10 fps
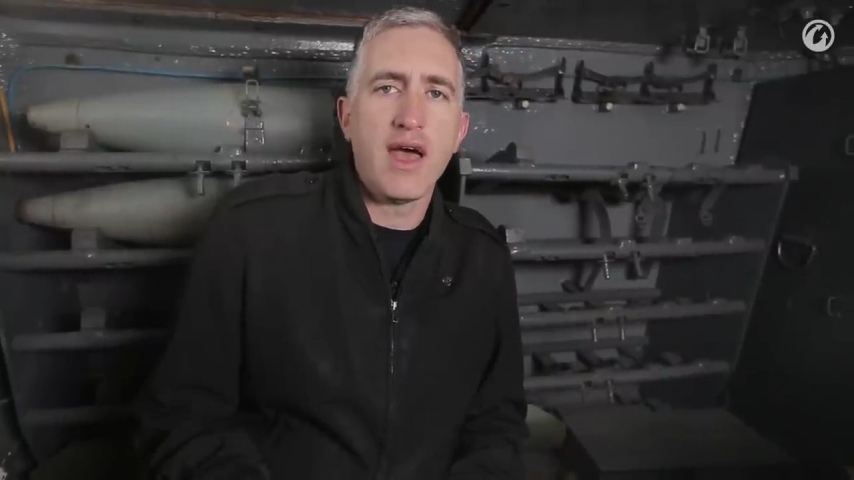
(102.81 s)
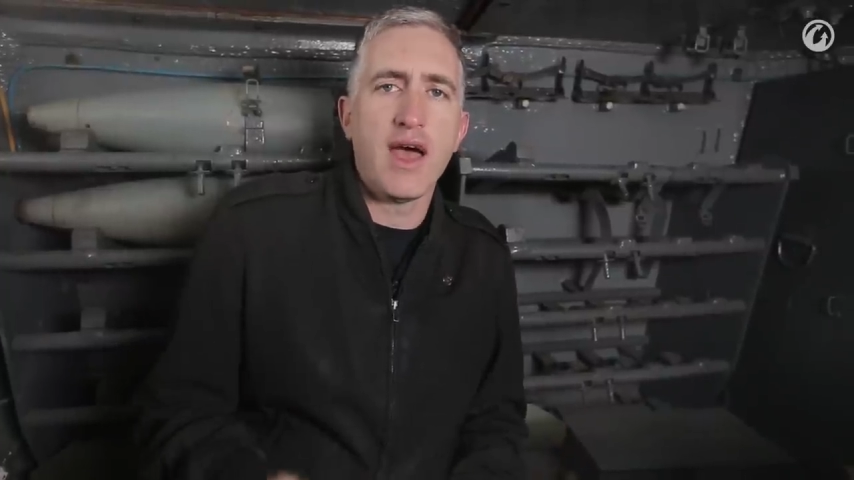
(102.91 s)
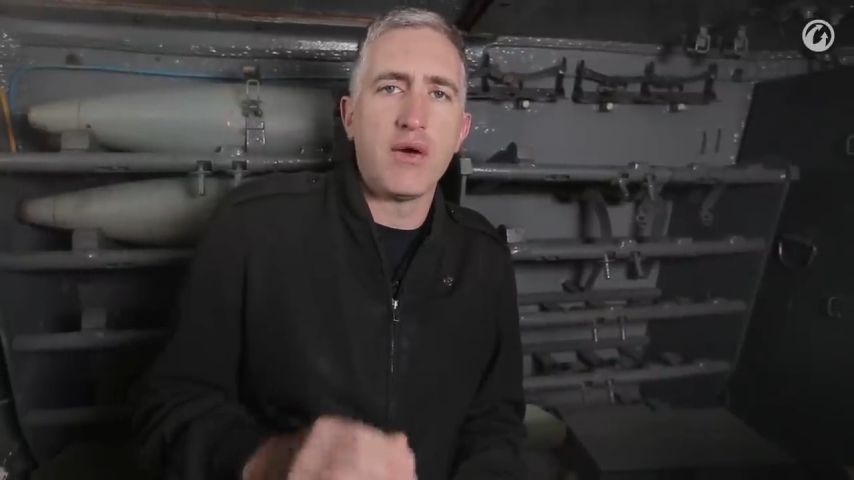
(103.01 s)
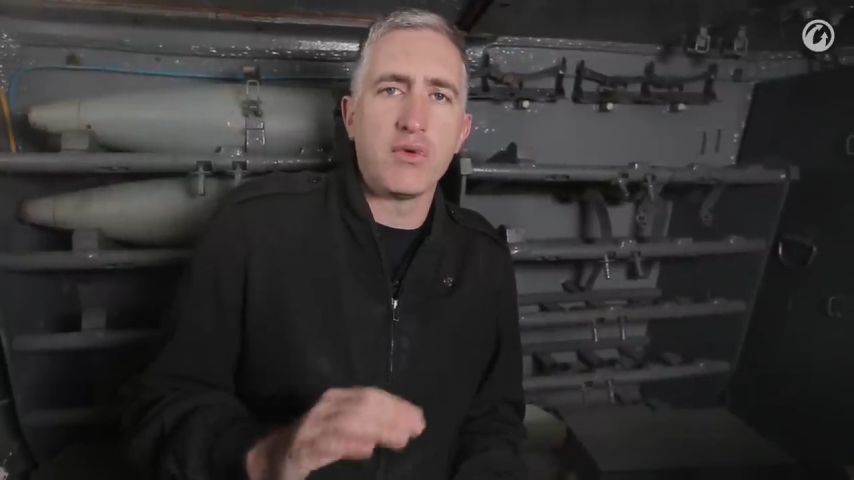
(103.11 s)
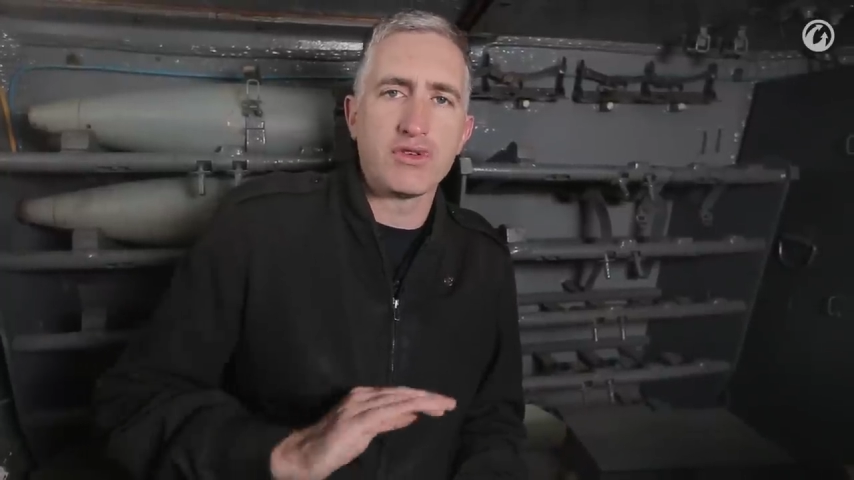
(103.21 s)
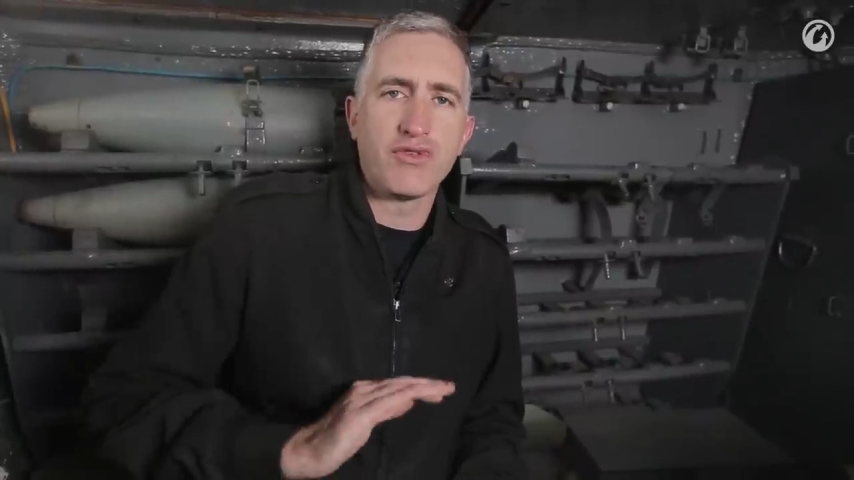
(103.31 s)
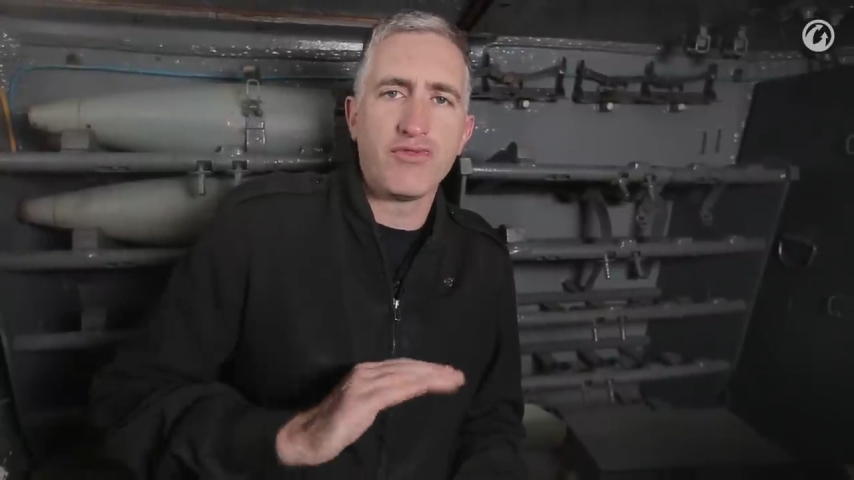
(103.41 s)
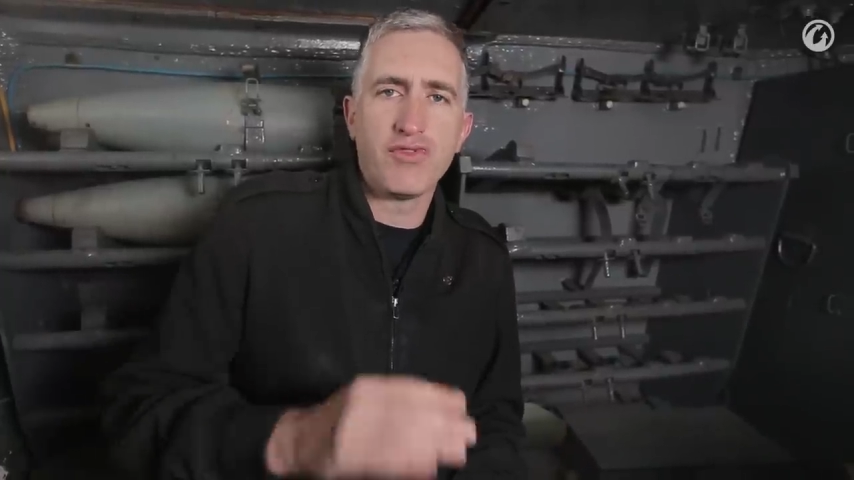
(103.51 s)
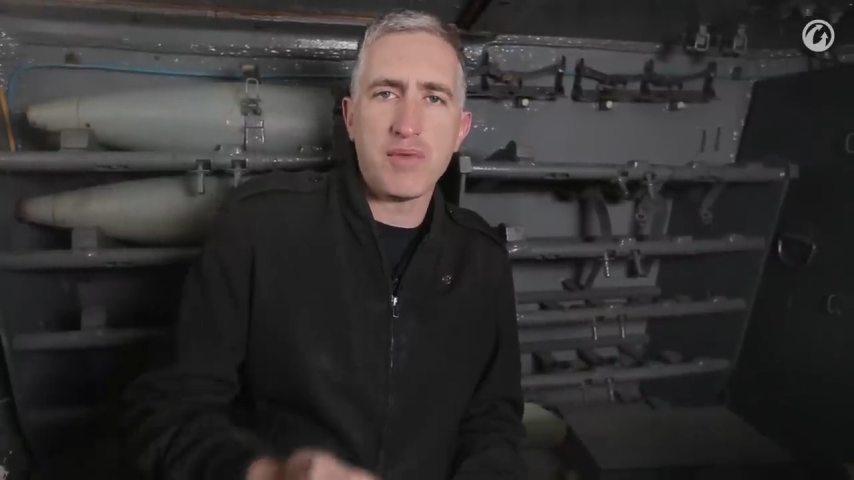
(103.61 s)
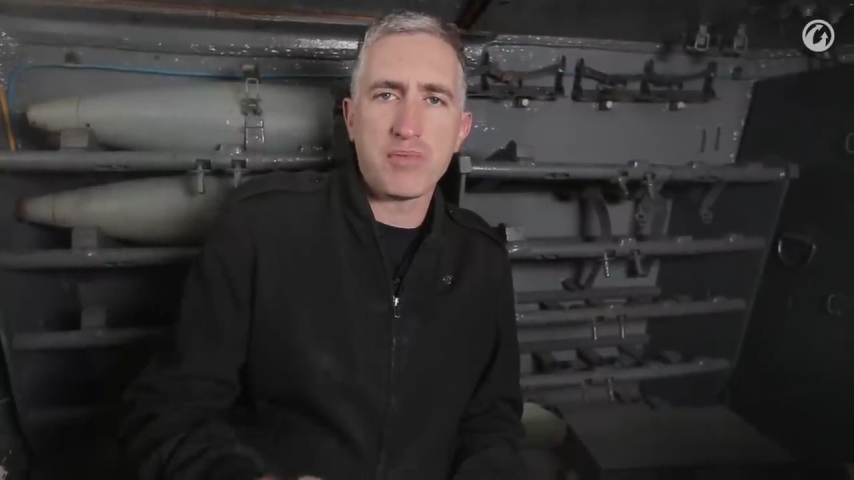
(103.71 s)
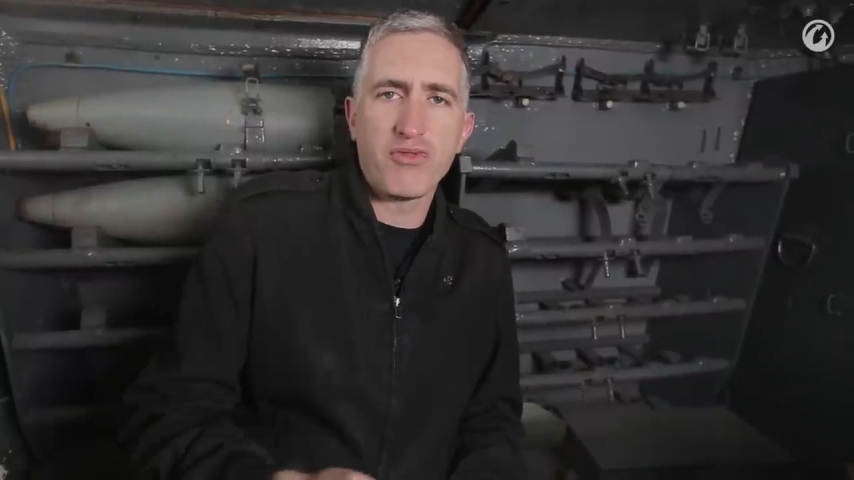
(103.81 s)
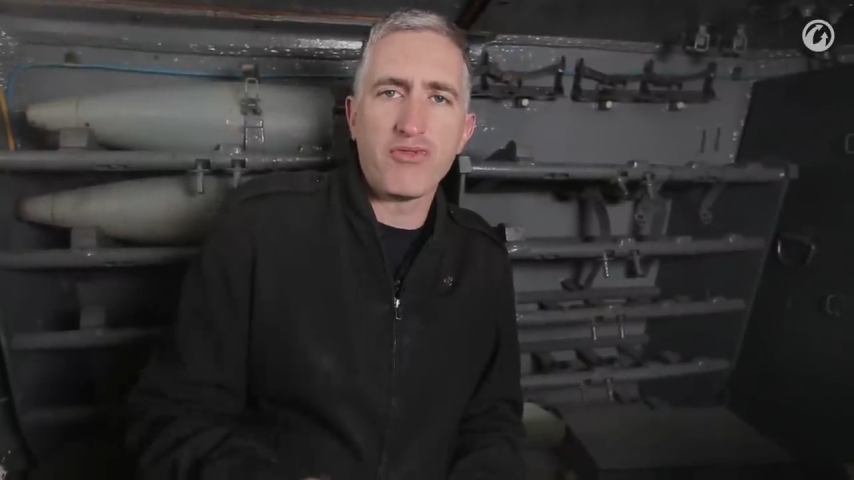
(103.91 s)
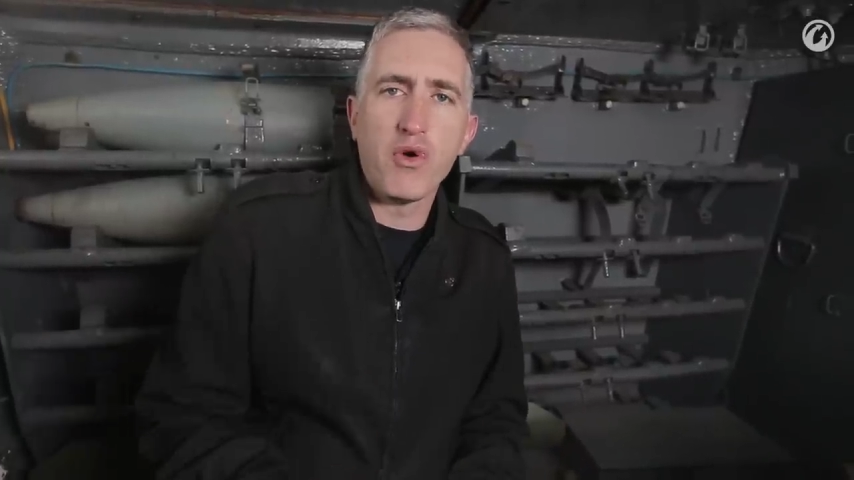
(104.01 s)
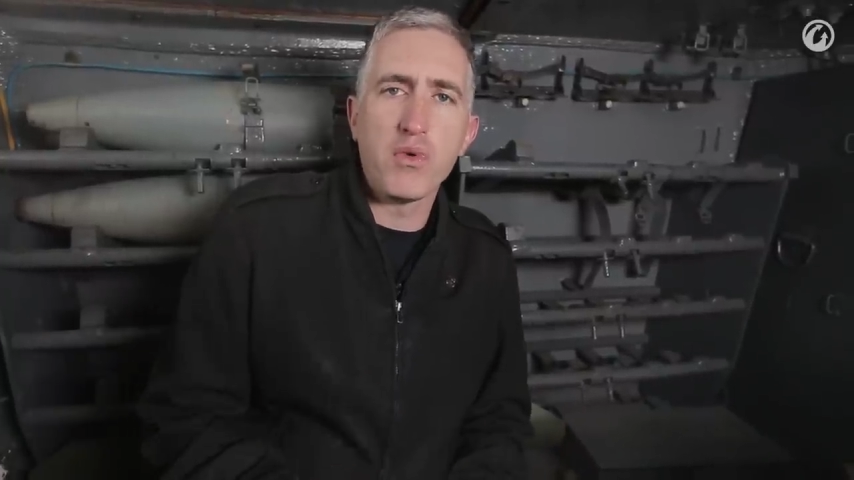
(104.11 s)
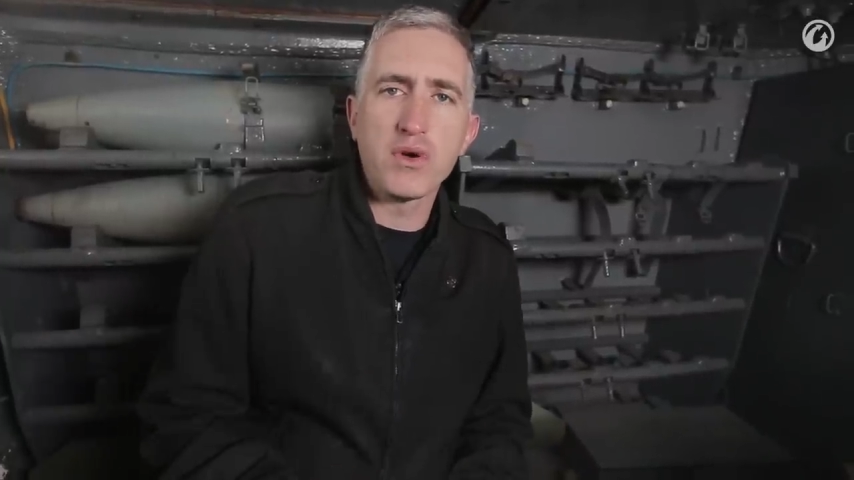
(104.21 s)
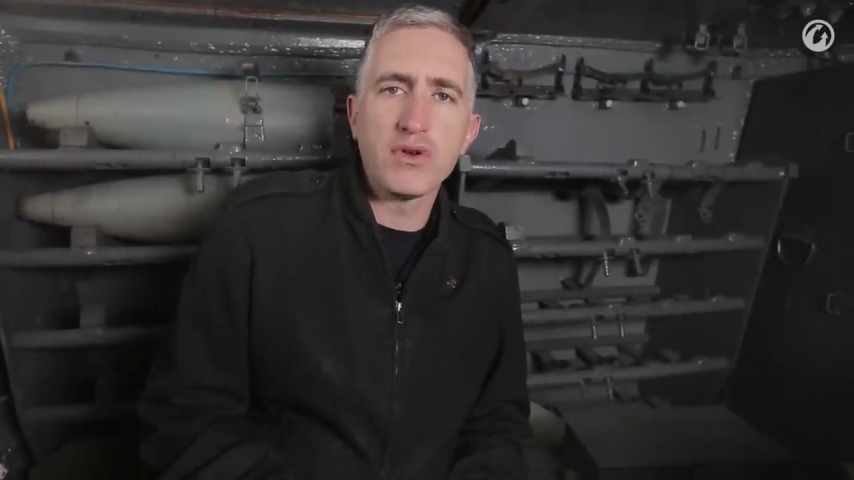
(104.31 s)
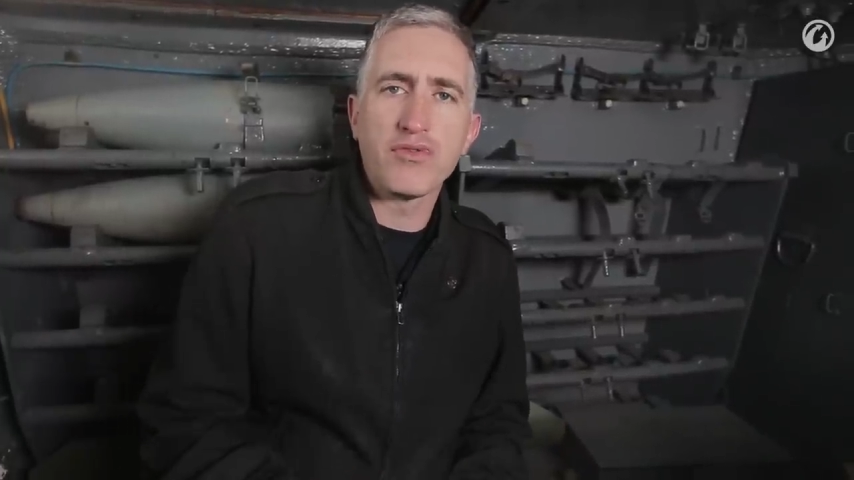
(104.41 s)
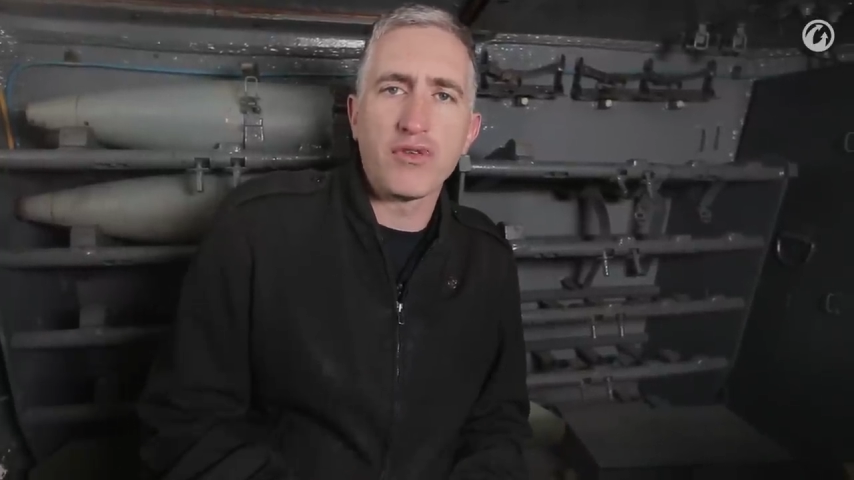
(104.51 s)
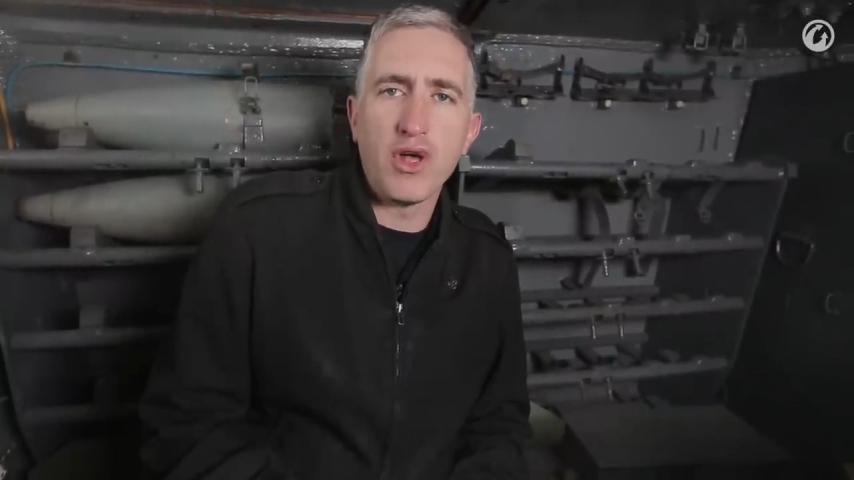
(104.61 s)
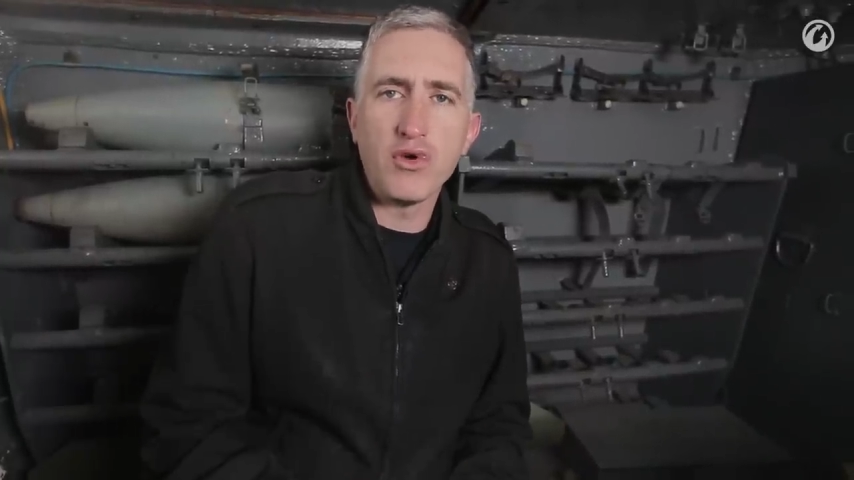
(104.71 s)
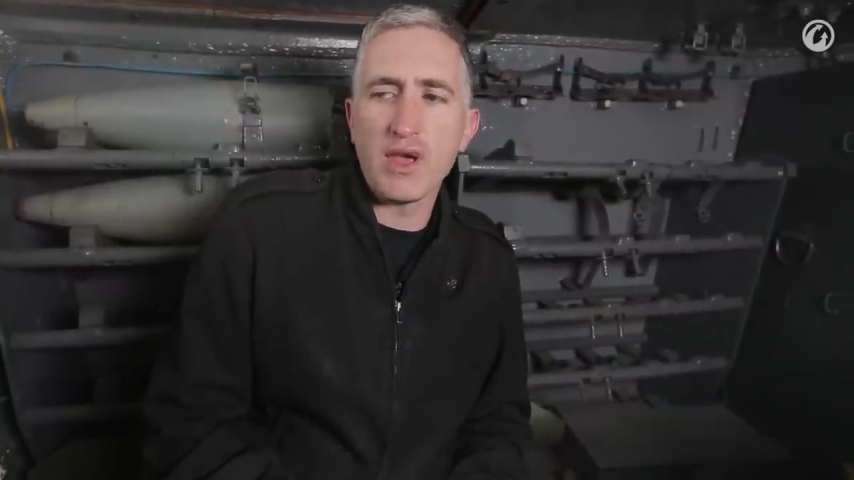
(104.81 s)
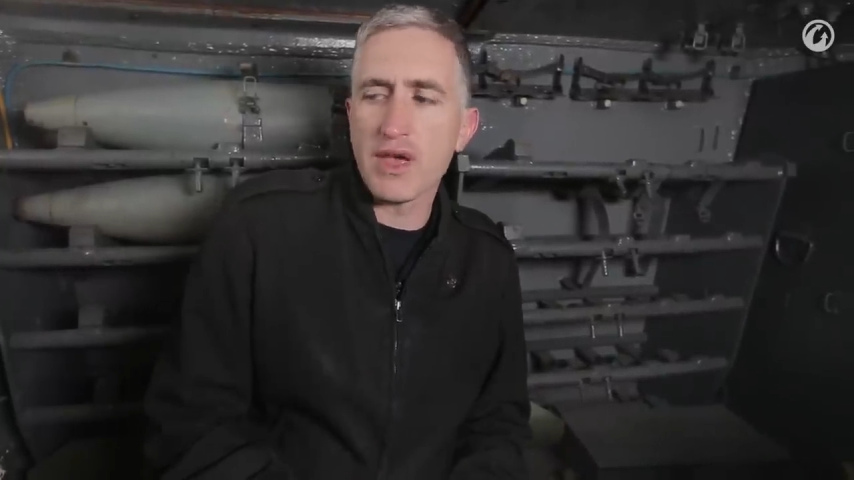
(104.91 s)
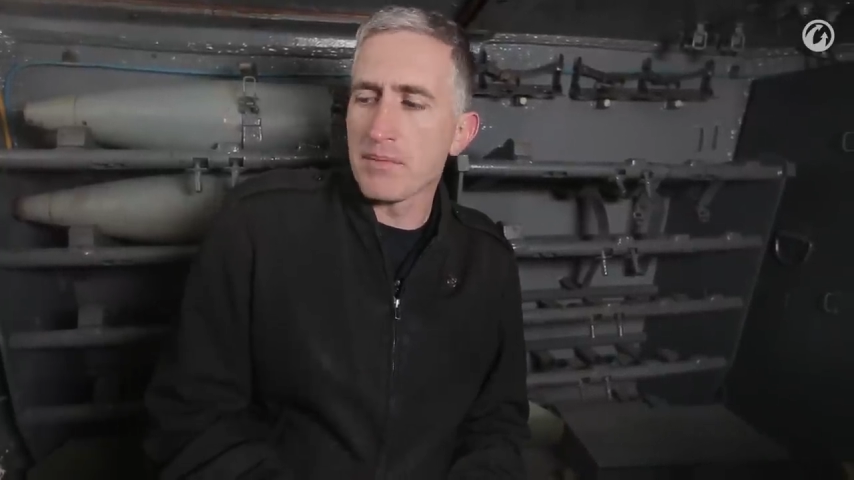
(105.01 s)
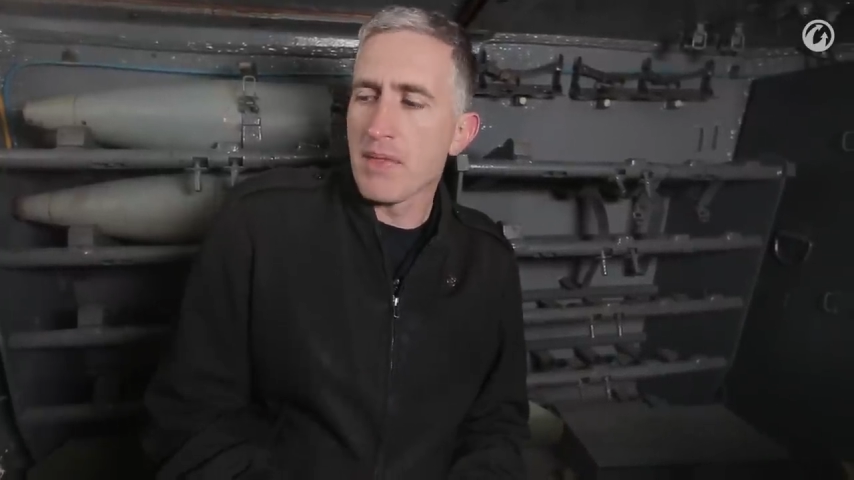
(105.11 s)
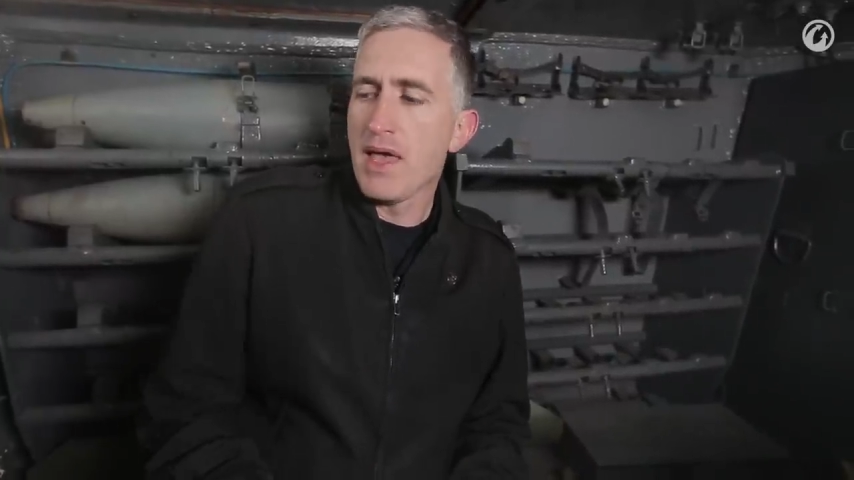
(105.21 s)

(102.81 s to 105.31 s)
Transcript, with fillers: uh, which flips forward for loading,